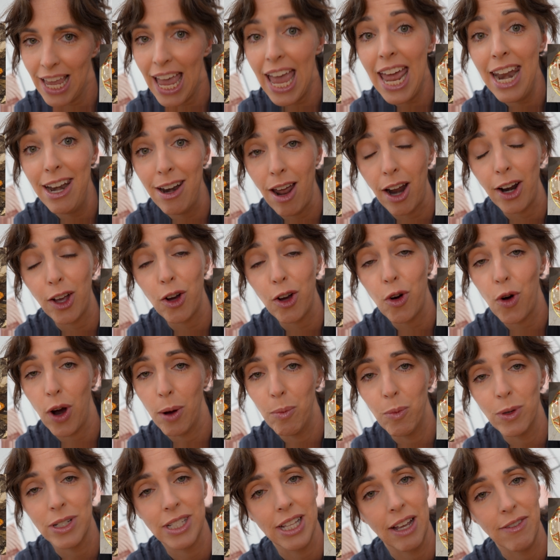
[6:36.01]
and not a crumb
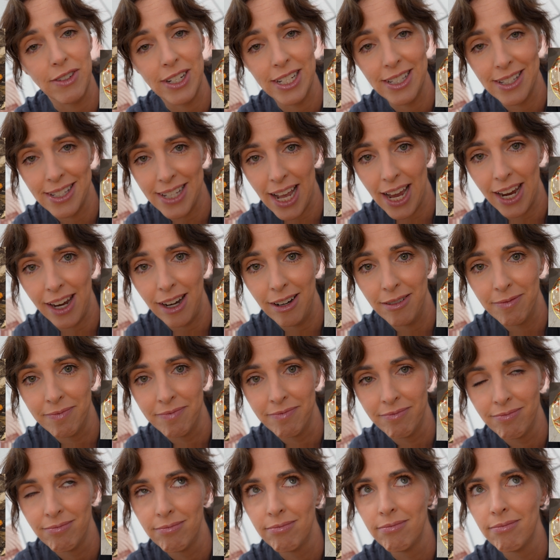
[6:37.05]
was left in sight.
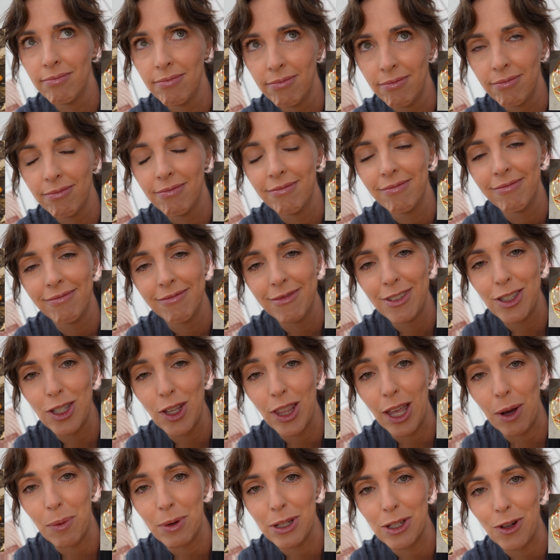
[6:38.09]
So
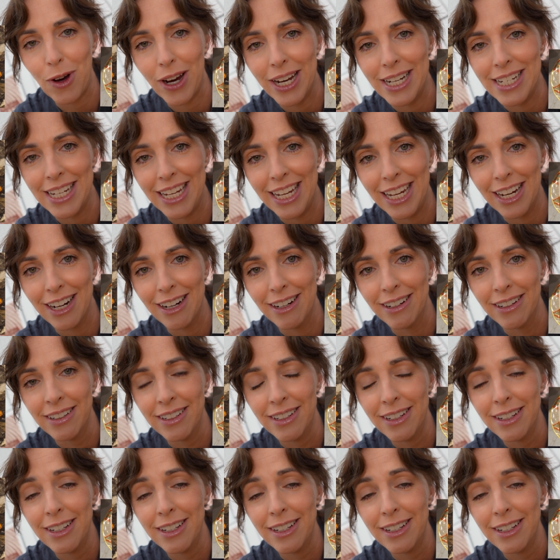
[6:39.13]
that was great to hear.